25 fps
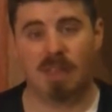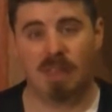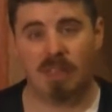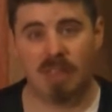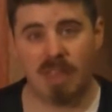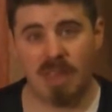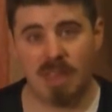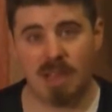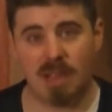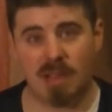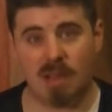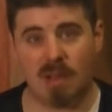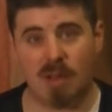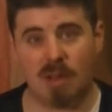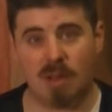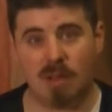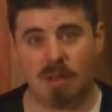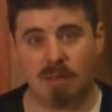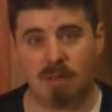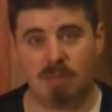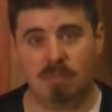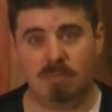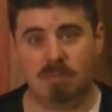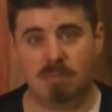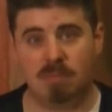These
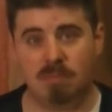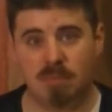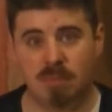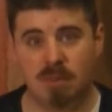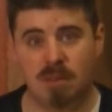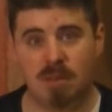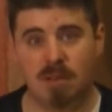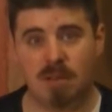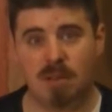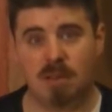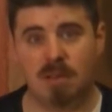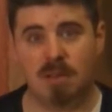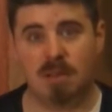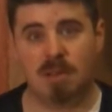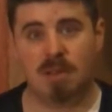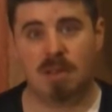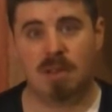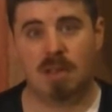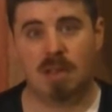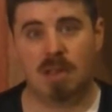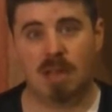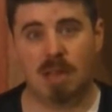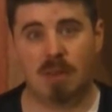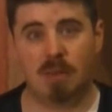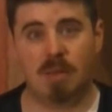lot,
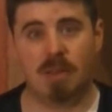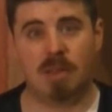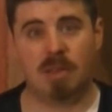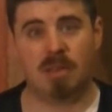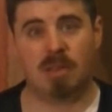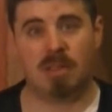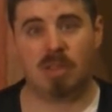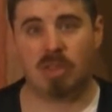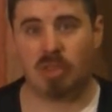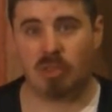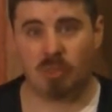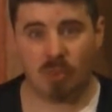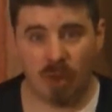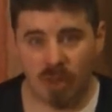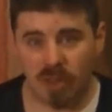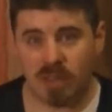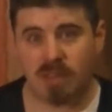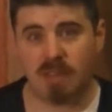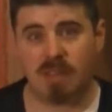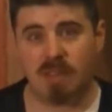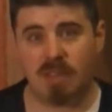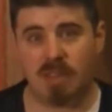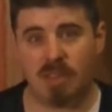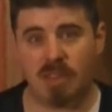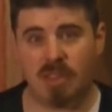they were just thrust
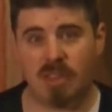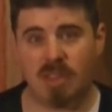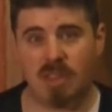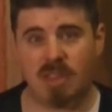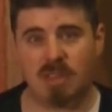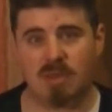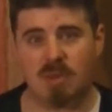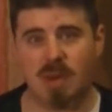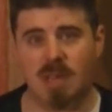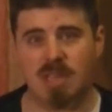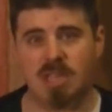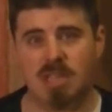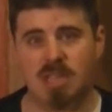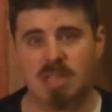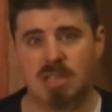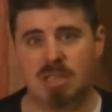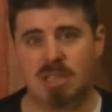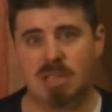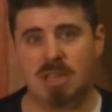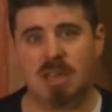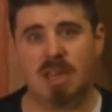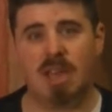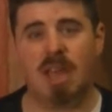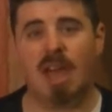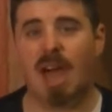into the situation
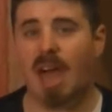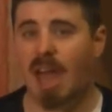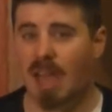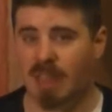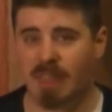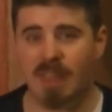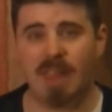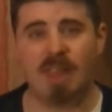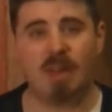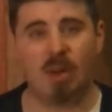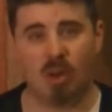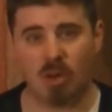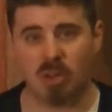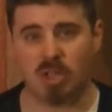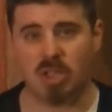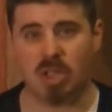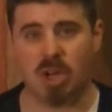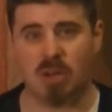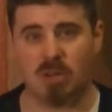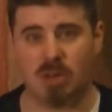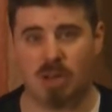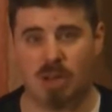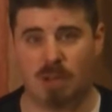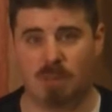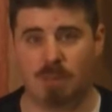and they got
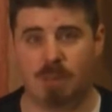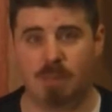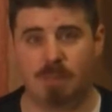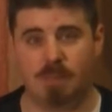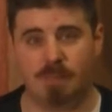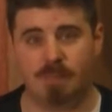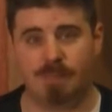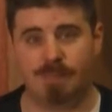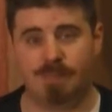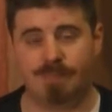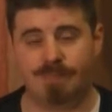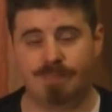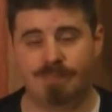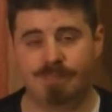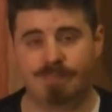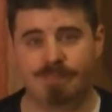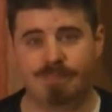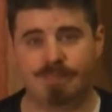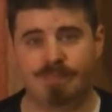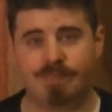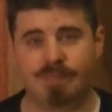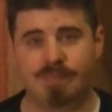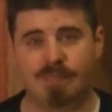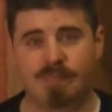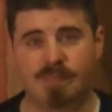shown up.
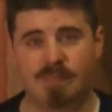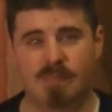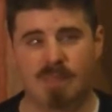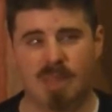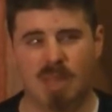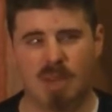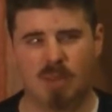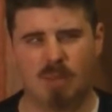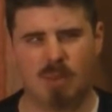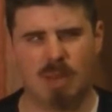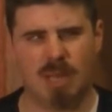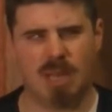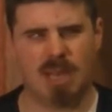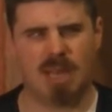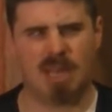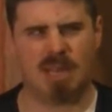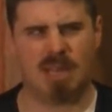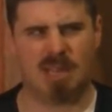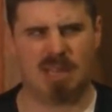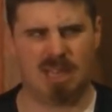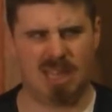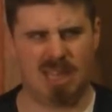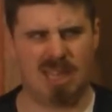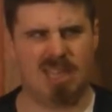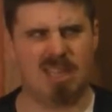We need a
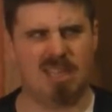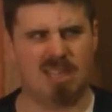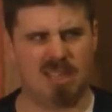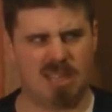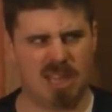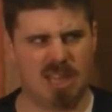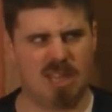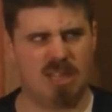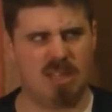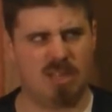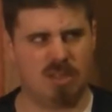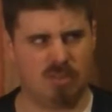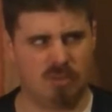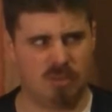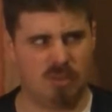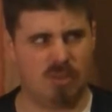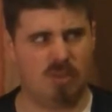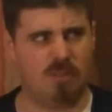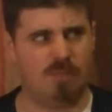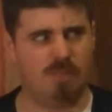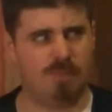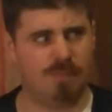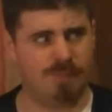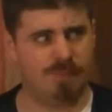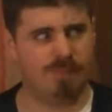Legion danger
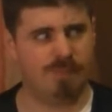room.